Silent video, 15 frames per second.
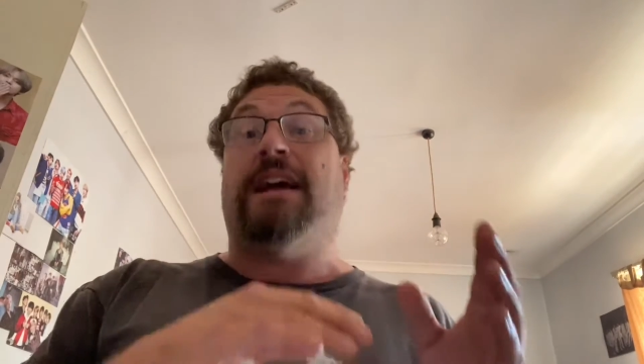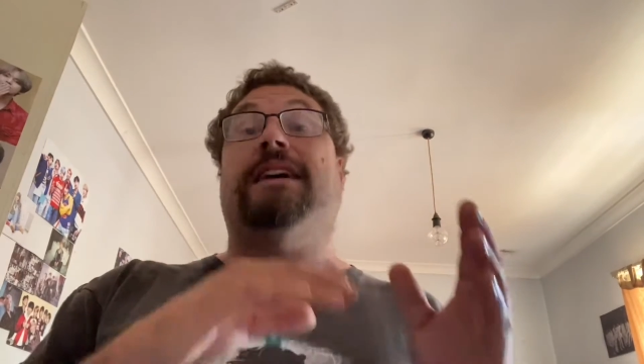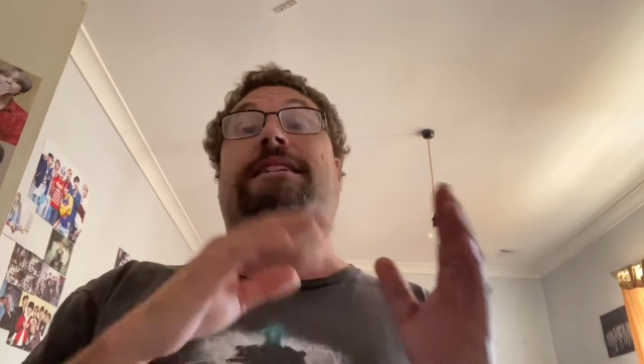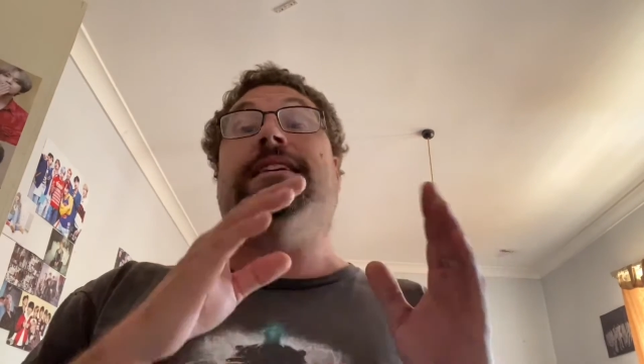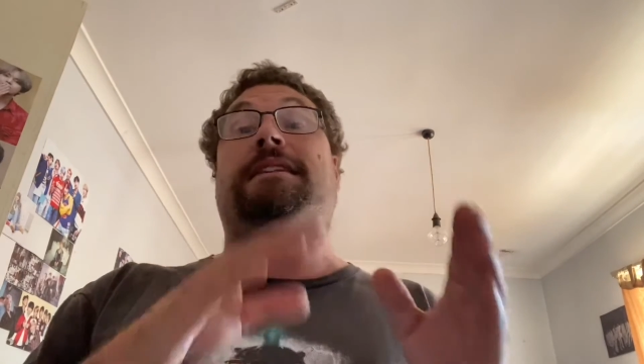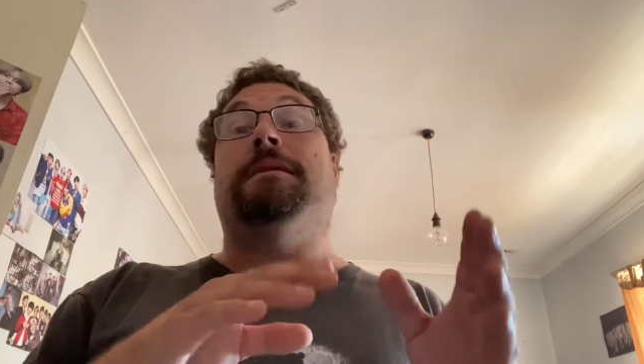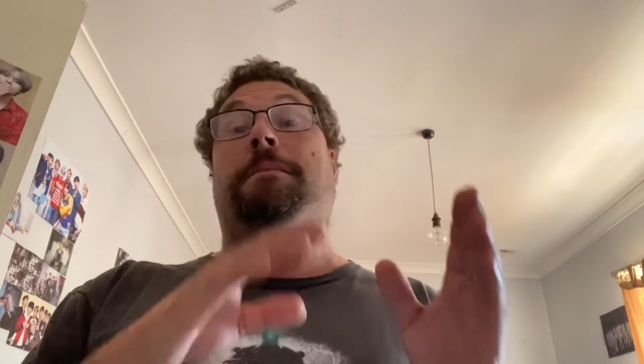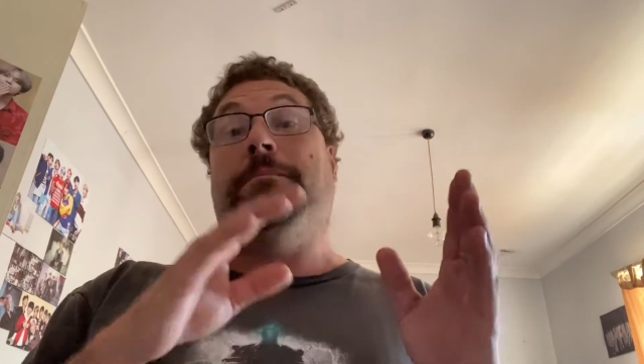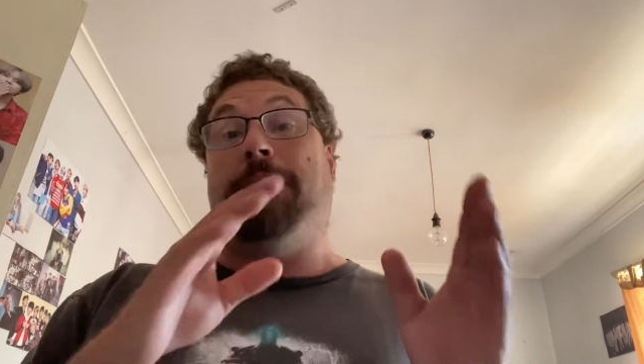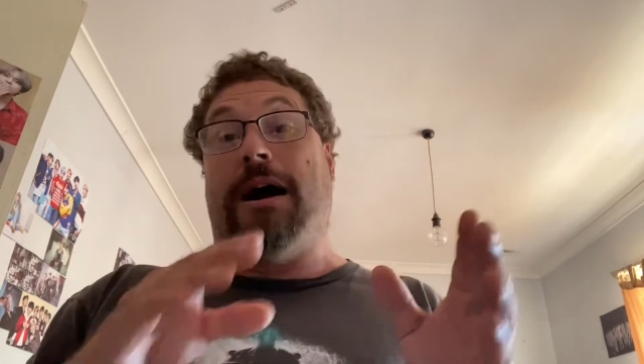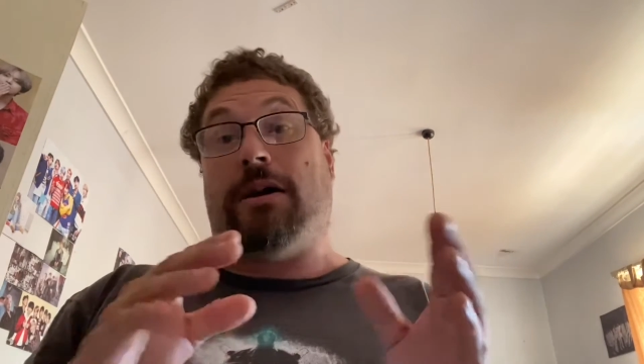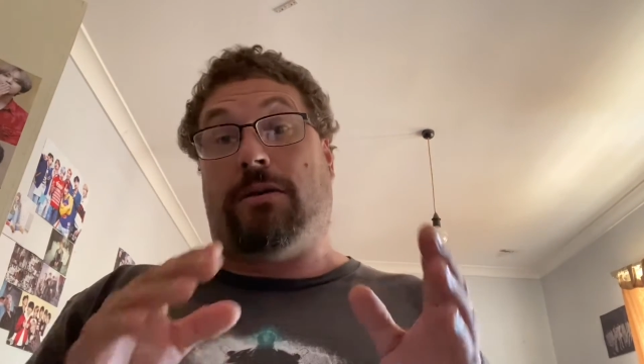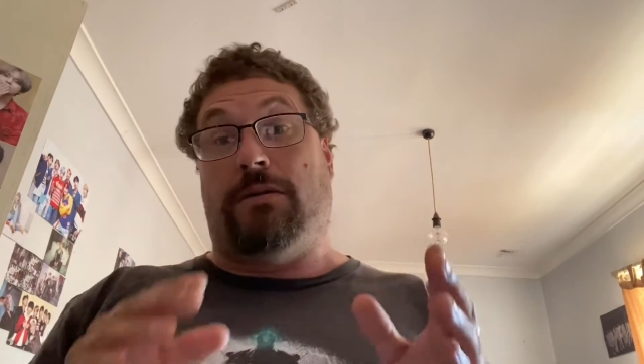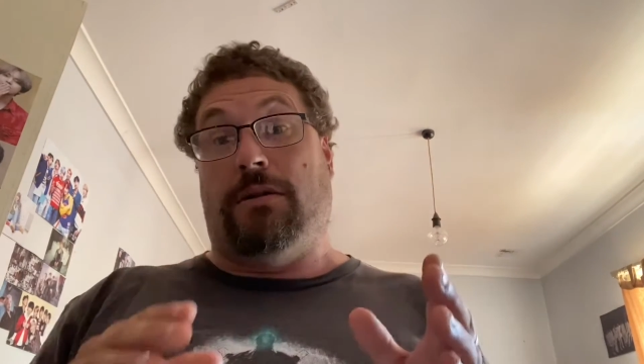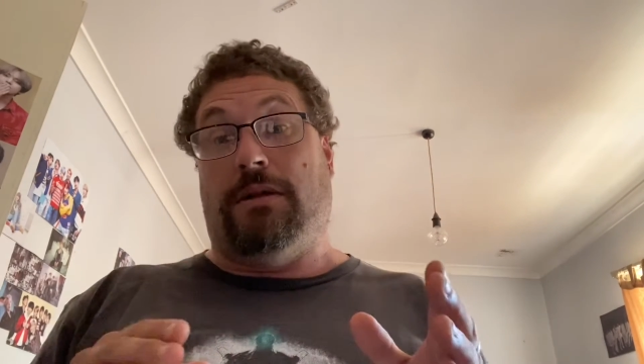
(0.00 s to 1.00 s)
did
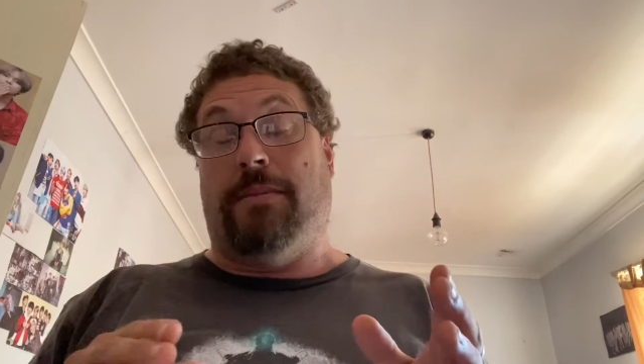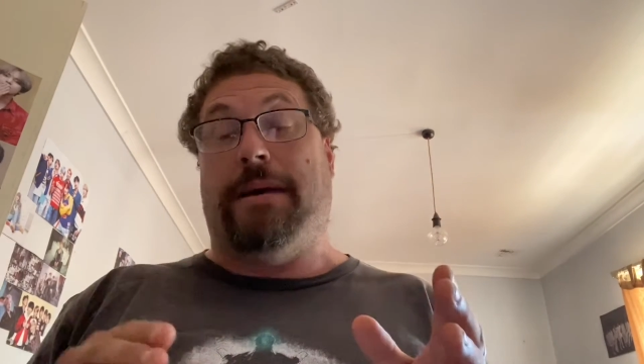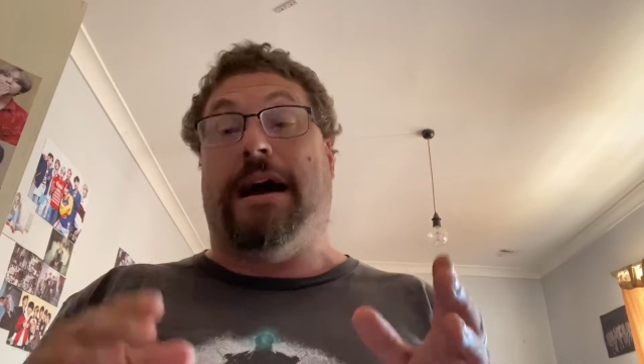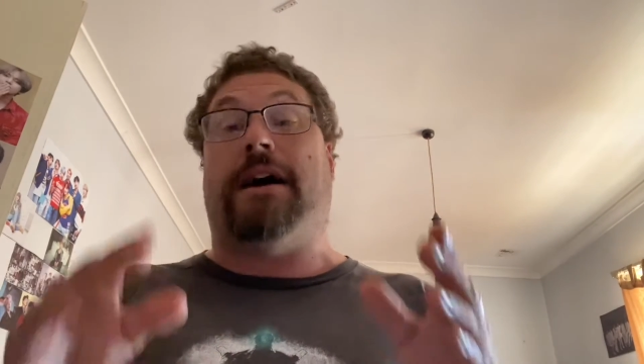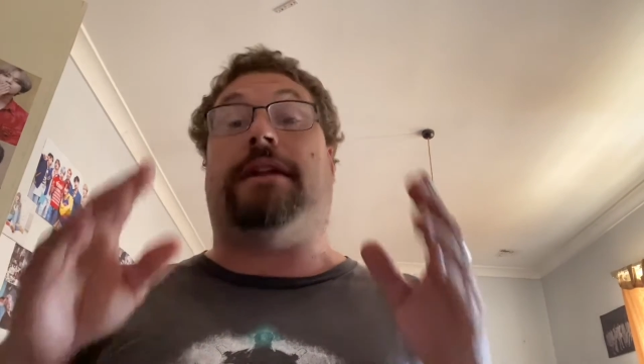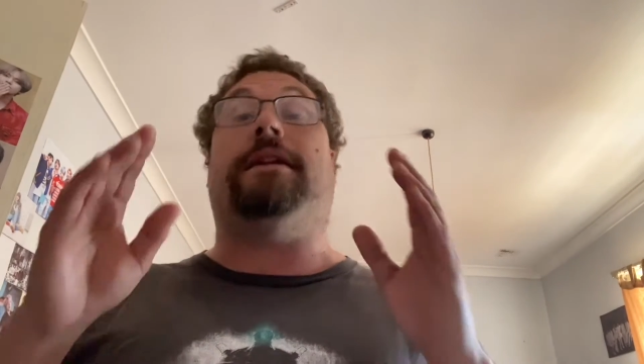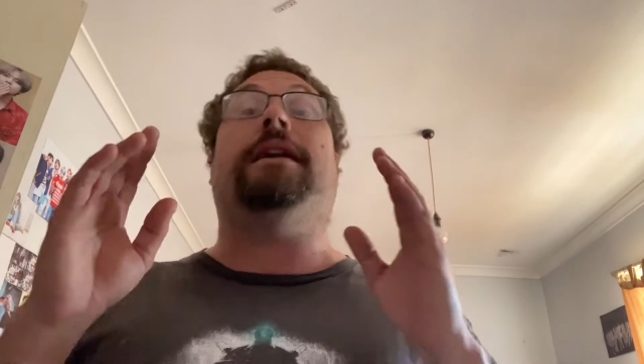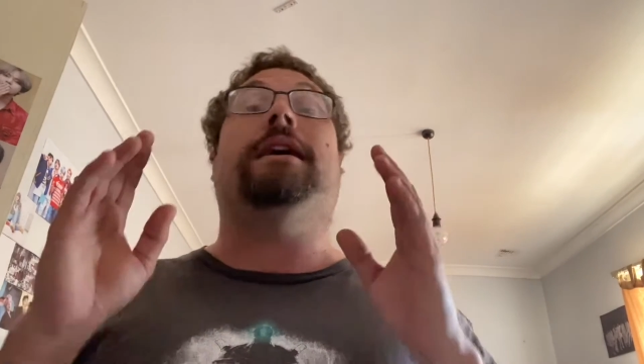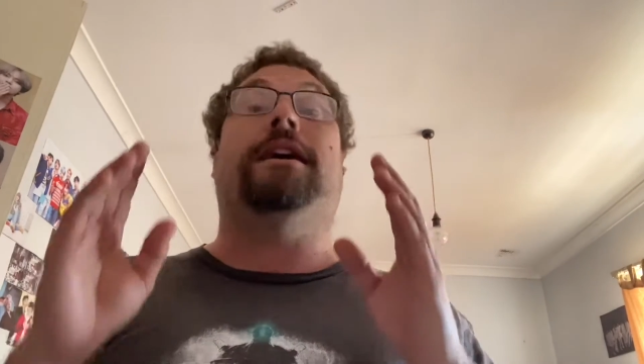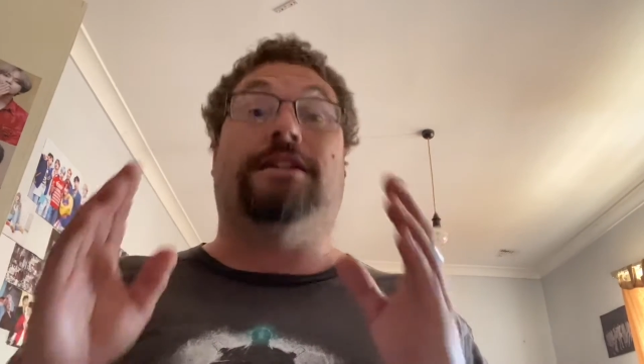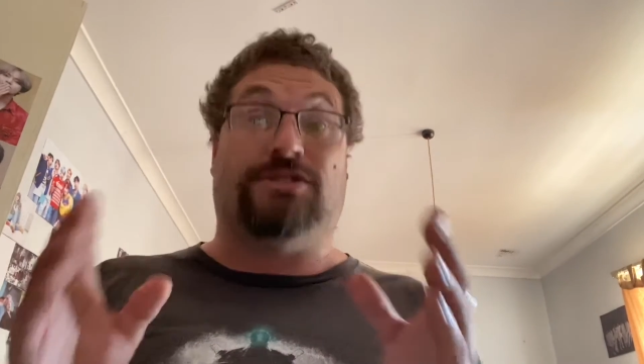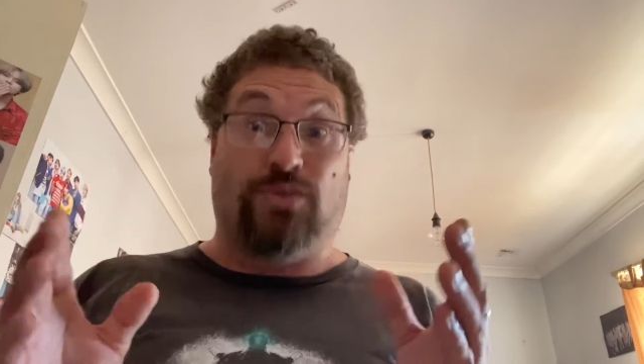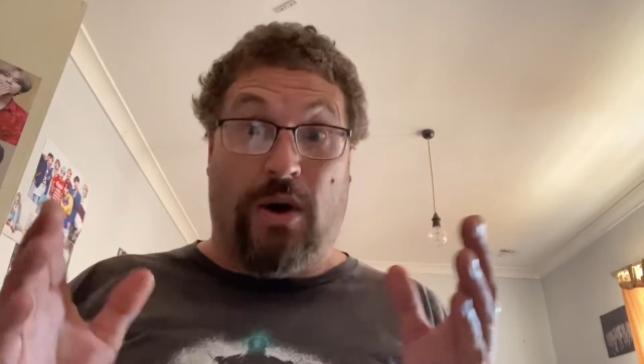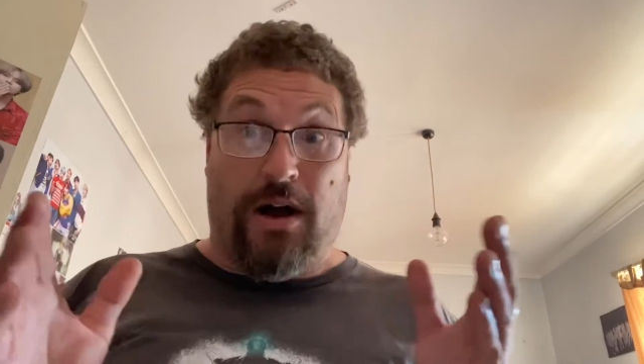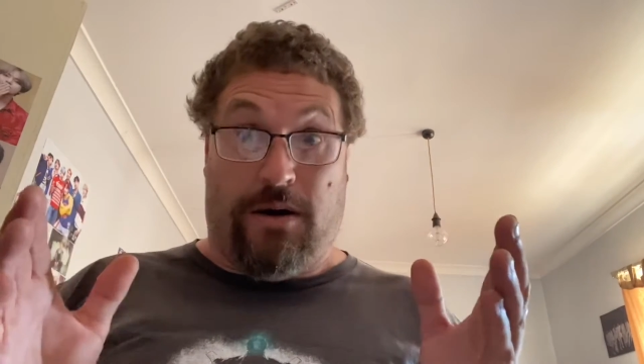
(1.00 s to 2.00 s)
bugger all about it
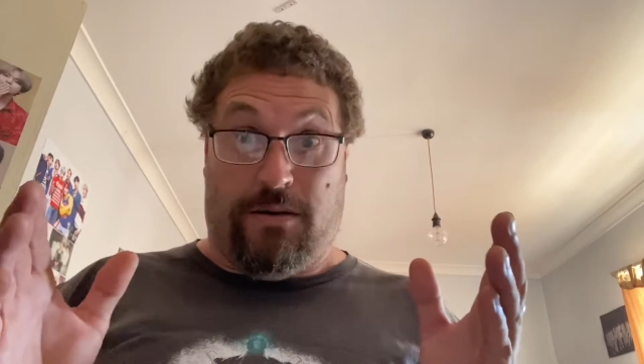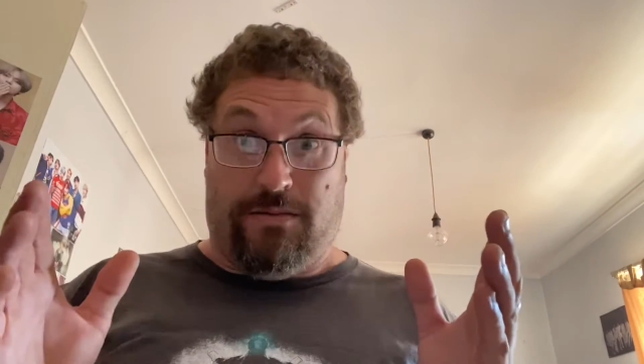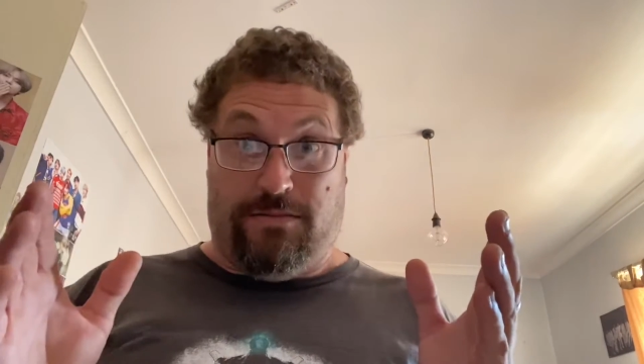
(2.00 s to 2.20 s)
as well.